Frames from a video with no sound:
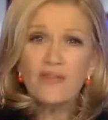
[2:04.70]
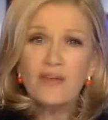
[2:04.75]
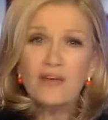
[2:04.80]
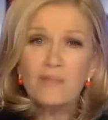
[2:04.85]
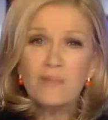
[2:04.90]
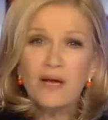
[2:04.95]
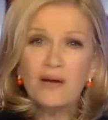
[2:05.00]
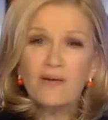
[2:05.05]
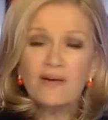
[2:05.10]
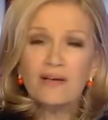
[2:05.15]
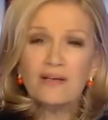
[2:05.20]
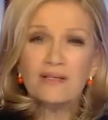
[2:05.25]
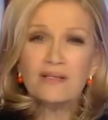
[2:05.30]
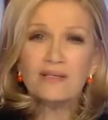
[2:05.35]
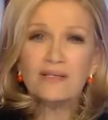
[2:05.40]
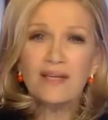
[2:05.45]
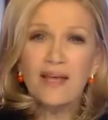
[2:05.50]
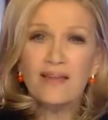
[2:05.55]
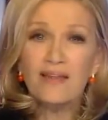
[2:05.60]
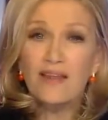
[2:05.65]
Americans
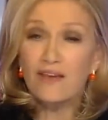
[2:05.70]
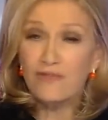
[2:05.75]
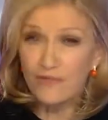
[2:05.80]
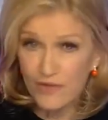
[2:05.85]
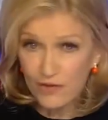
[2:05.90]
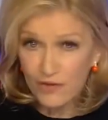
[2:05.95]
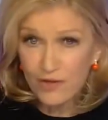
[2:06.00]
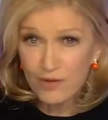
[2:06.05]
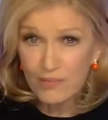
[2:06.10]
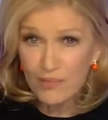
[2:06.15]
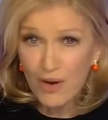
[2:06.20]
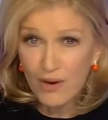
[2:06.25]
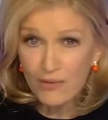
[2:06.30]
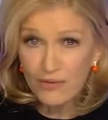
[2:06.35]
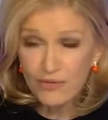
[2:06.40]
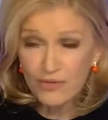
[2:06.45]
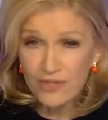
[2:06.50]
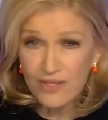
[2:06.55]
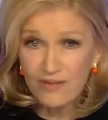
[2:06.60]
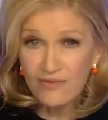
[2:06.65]
say they fear the
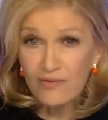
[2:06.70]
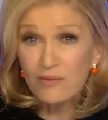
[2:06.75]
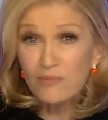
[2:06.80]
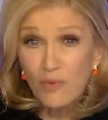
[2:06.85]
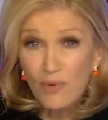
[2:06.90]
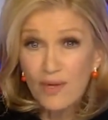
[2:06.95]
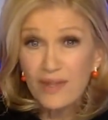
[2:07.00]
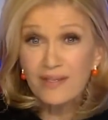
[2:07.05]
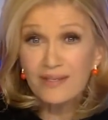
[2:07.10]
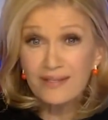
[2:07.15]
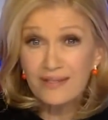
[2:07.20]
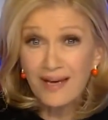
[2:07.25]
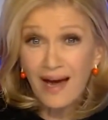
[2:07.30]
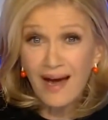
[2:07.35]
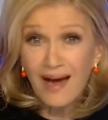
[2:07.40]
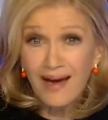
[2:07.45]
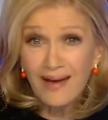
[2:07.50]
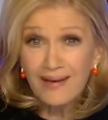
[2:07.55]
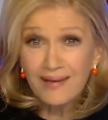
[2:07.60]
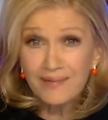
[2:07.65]
most, even more than
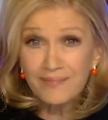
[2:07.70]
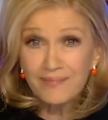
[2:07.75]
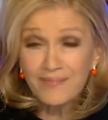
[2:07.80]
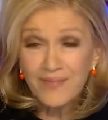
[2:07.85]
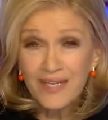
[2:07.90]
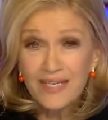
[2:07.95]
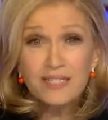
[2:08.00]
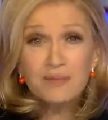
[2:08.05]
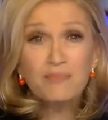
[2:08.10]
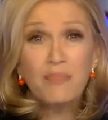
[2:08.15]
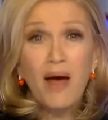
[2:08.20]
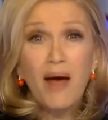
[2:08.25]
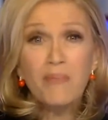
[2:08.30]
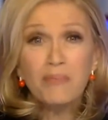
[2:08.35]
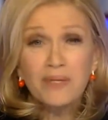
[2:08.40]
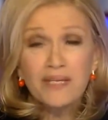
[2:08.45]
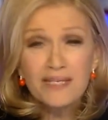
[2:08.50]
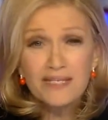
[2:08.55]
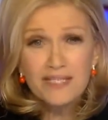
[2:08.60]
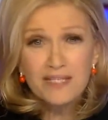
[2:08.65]
dying? It's
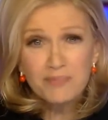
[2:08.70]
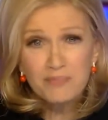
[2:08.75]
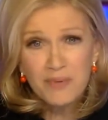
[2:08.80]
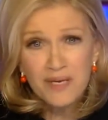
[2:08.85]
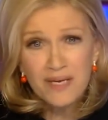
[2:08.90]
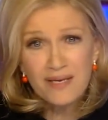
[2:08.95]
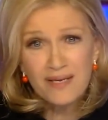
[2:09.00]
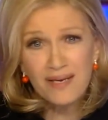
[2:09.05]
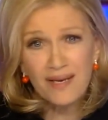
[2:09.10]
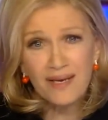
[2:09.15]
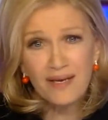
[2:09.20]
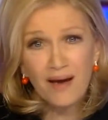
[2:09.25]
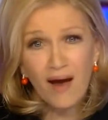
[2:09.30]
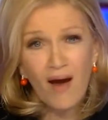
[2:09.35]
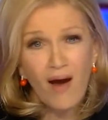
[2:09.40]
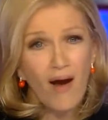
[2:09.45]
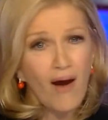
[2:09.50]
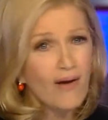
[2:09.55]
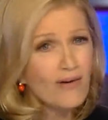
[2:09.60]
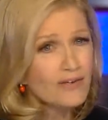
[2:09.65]
public speaking,
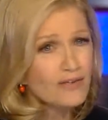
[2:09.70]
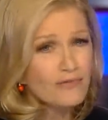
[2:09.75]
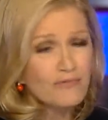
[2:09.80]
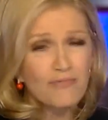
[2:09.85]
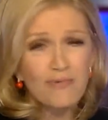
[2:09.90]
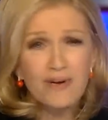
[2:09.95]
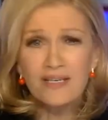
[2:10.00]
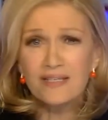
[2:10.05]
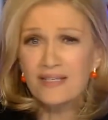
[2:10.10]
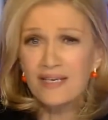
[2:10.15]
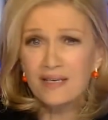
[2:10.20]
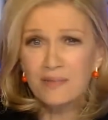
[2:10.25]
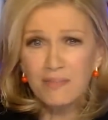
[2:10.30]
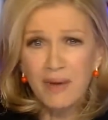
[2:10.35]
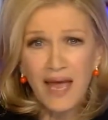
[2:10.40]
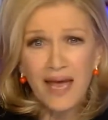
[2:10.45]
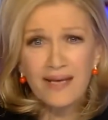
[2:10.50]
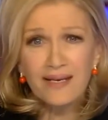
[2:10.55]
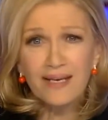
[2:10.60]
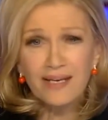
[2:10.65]
heart racing,
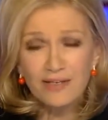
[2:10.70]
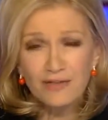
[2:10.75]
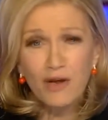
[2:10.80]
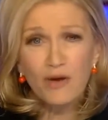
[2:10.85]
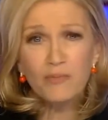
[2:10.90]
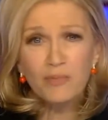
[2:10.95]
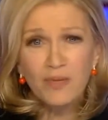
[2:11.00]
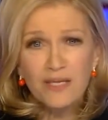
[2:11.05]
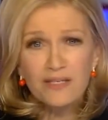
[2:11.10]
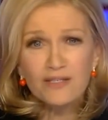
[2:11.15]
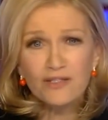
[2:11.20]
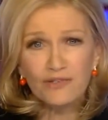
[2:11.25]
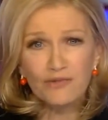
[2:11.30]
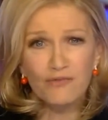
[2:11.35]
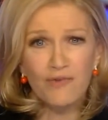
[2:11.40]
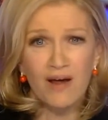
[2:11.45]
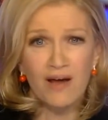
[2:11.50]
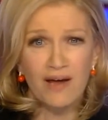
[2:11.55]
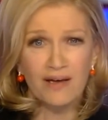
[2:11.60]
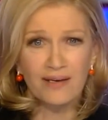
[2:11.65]
panic, no place to
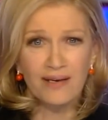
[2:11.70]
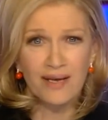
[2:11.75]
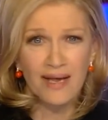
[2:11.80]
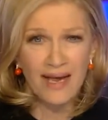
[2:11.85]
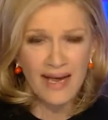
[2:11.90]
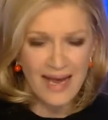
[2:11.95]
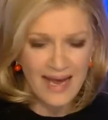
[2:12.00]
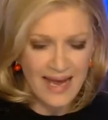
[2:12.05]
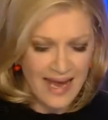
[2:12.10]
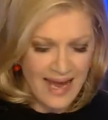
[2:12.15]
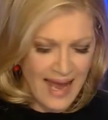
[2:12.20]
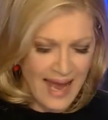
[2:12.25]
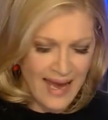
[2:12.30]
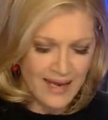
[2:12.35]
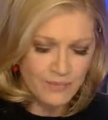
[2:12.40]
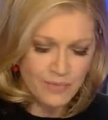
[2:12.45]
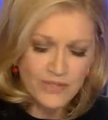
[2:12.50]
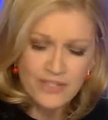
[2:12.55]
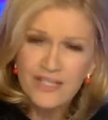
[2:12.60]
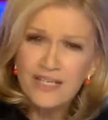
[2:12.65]
run.
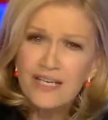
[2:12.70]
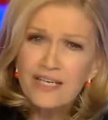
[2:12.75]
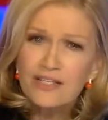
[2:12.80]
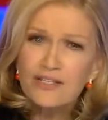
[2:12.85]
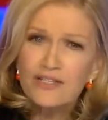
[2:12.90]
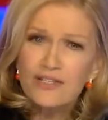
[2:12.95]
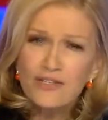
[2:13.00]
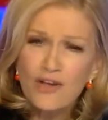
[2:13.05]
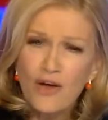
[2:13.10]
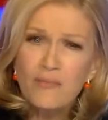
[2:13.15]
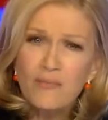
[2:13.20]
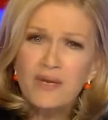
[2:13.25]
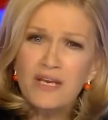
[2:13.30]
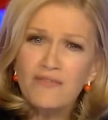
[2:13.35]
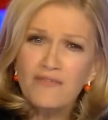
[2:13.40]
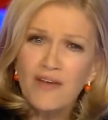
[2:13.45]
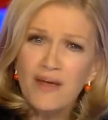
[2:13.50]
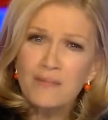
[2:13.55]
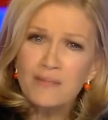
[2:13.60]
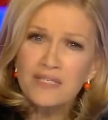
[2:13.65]
And we're seeing so many
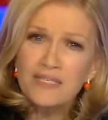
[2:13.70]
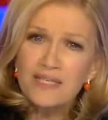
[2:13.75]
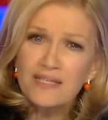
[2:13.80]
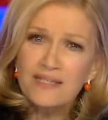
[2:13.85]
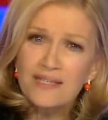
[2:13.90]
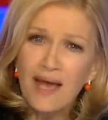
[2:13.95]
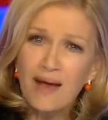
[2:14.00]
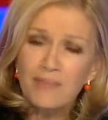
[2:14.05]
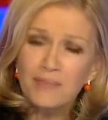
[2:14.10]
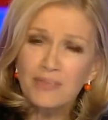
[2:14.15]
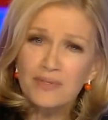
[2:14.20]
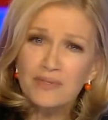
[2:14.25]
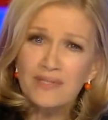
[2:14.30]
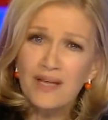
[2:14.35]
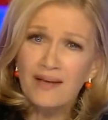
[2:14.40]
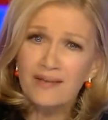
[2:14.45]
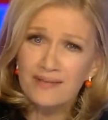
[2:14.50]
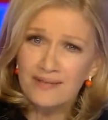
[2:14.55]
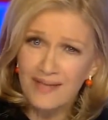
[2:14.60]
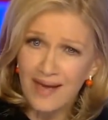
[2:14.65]
famous examples
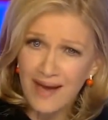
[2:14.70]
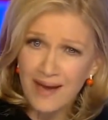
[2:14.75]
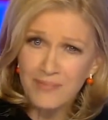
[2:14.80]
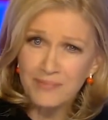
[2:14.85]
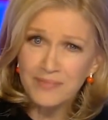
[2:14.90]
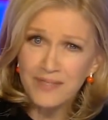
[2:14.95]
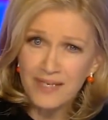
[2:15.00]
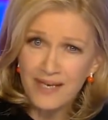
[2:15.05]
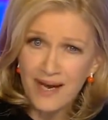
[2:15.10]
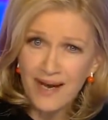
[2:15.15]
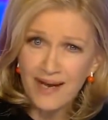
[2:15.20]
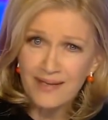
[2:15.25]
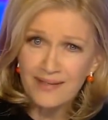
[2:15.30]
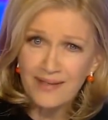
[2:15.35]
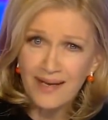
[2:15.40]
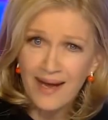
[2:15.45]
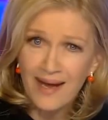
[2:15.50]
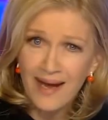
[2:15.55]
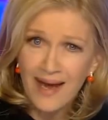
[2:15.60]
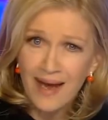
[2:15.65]
on tape tonight.
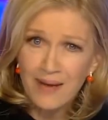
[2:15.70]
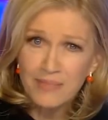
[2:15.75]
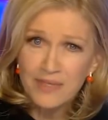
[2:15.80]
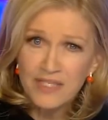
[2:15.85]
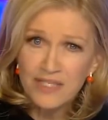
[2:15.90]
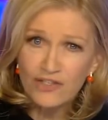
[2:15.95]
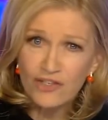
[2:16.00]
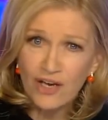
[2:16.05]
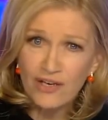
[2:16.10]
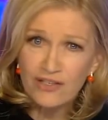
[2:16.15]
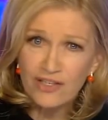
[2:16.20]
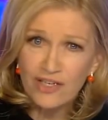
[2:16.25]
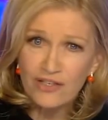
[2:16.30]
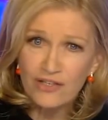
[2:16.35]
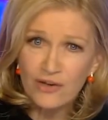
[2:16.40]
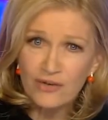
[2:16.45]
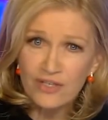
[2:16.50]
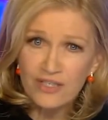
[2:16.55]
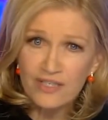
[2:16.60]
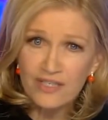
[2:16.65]
ABC's John
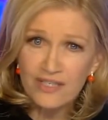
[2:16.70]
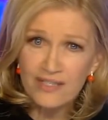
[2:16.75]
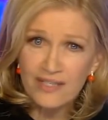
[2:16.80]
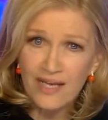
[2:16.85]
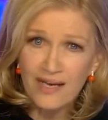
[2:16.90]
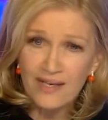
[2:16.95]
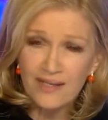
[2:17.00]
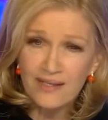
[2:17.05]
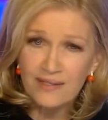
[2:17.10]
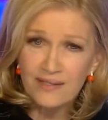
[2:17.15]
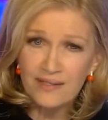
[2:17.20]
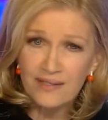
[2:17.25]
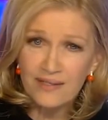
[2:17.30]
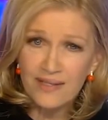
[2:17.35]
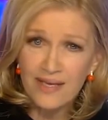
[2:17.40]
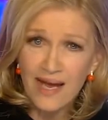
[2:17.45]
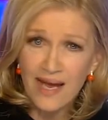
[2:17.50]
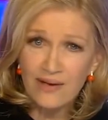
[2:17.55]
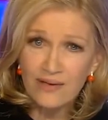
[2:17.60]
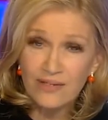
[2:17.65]
Quinones decided to
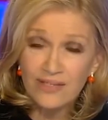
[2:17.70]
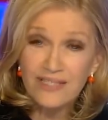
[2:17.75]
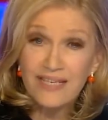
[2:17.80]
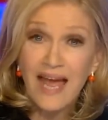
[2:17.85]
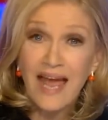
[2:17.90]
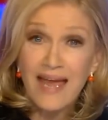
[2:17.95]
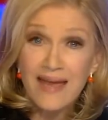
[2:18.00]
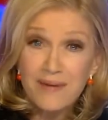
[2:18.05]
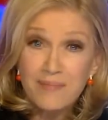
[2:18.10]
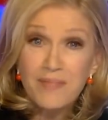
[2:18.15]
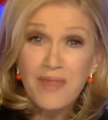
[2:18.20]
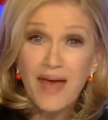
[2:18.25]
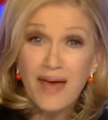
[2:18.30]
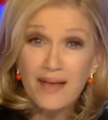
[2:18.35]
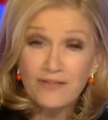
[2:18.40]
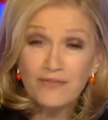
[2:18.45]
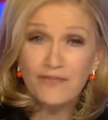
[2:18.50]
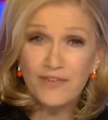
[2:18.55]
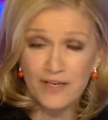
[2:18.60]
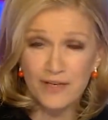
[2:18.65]
see how to tame
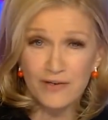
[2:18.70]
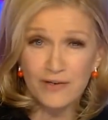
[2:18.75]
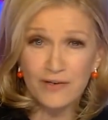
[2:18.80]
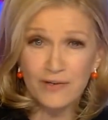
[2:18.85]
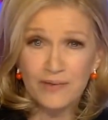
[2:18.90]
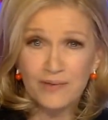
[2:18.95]
that fear.